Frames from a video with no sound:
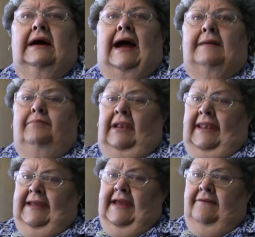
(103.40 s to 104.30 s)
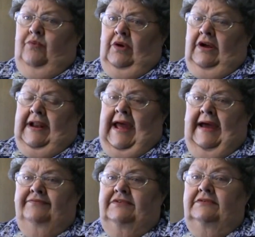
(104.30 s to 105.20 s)
I believe we're going to
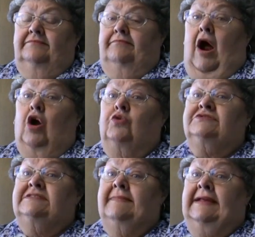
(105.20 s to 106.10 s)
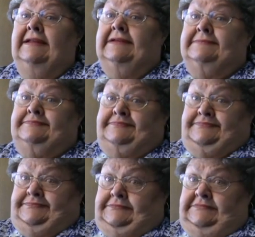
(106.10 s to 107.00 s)
have to borrow some money
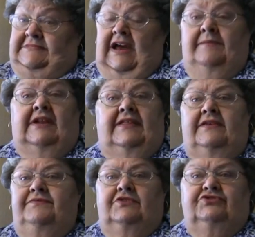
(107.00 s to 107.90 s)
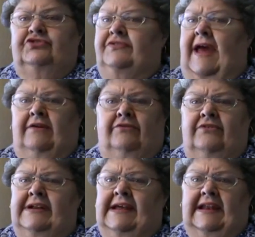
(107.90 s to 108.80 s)
coming in the future, and that
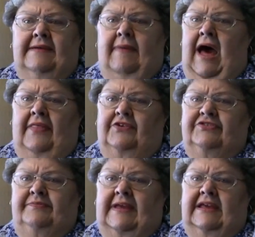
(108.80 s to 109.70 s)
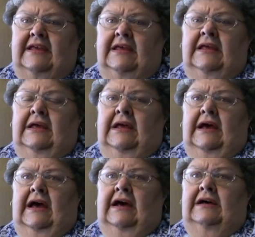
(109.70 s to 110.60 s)
really bothers me.
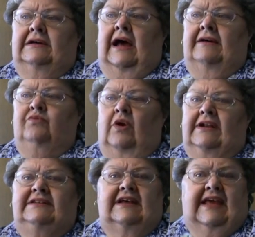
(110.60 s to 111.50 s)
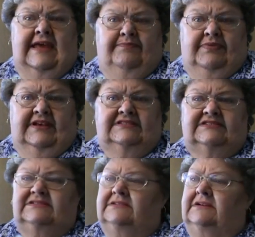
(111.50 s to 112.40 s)
I've wanted to keep
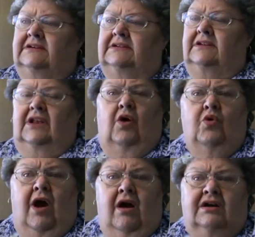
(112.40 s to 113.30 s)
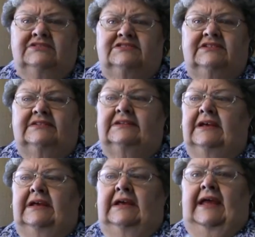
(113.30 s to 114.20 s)
this low cost and
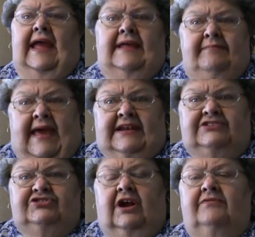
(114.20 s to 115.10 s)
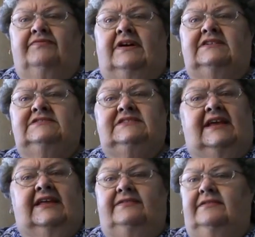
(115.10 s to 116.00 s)
manage our funds,
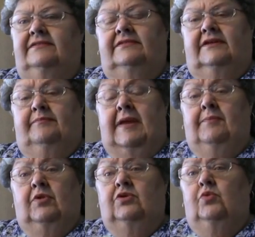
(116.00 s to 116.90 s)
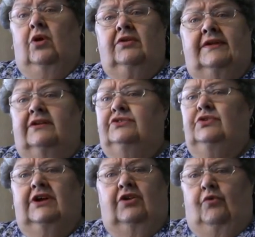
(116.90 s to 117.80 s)
and the people who work there are
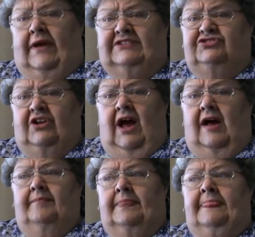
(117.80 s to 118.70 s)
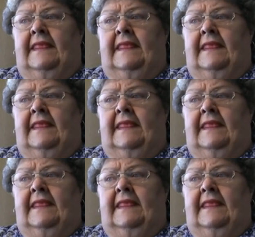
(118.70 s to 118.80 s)
doing a great job,